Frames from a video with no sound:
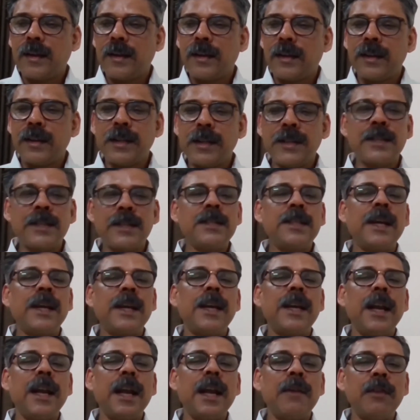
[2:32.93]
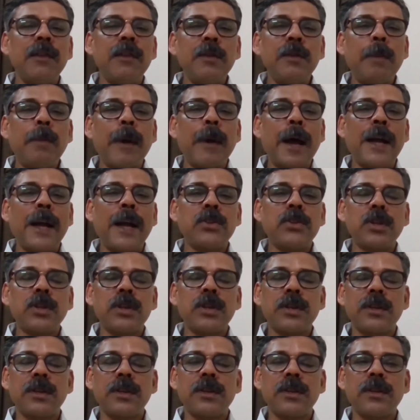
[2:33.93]
This is the 11th
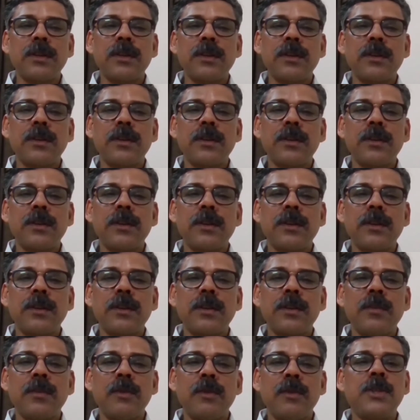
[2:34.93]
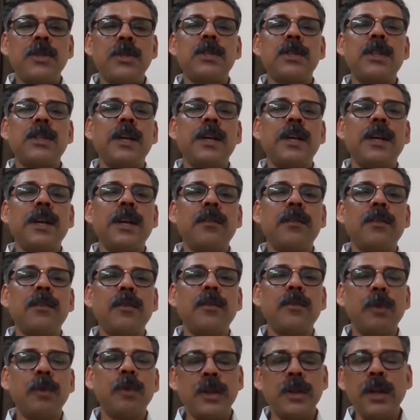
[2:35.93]
batch which is there
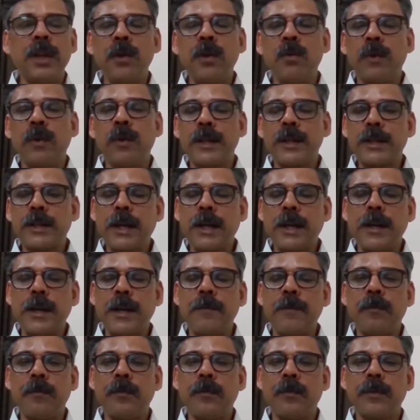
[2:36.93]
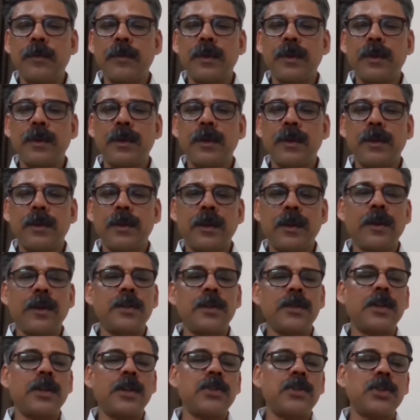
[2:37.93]
with the university, the
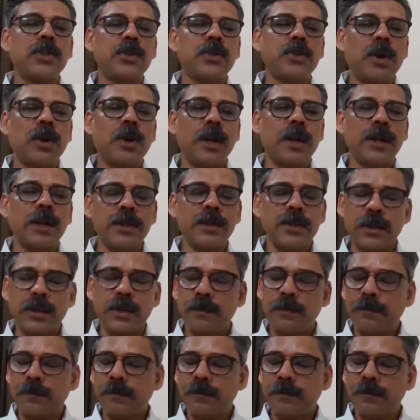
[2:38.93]
researcher scholars.